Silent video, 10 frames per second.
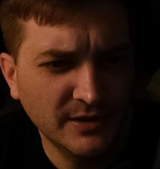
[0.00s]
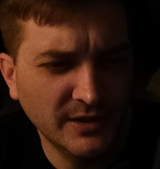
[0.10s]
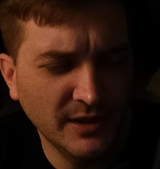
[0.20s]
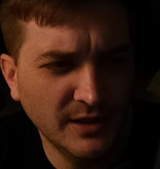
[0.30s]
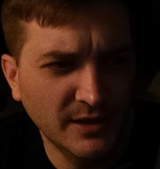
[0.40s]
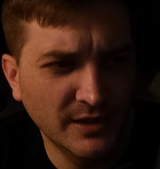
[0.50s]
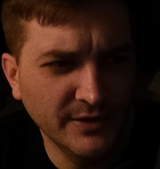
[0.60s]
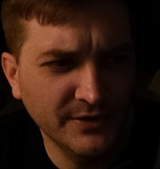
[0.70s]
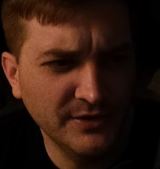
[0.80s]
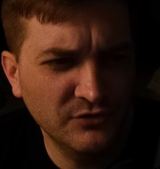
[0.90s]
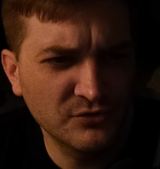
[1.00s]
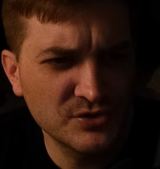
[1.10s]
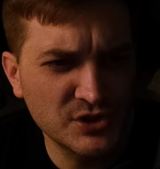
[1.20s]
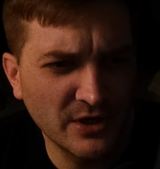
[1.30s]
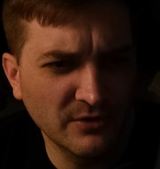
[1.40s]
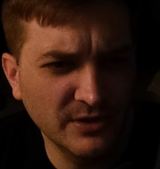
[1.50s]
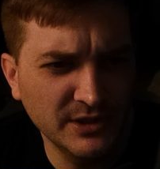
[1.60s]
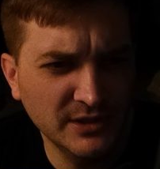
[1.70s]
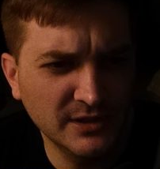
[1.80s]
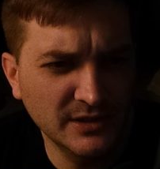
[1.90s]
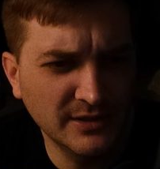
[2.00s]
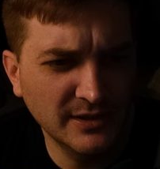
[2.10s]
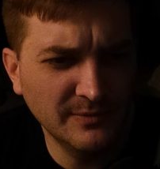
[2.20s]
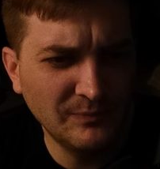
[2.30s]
Uh, these are generally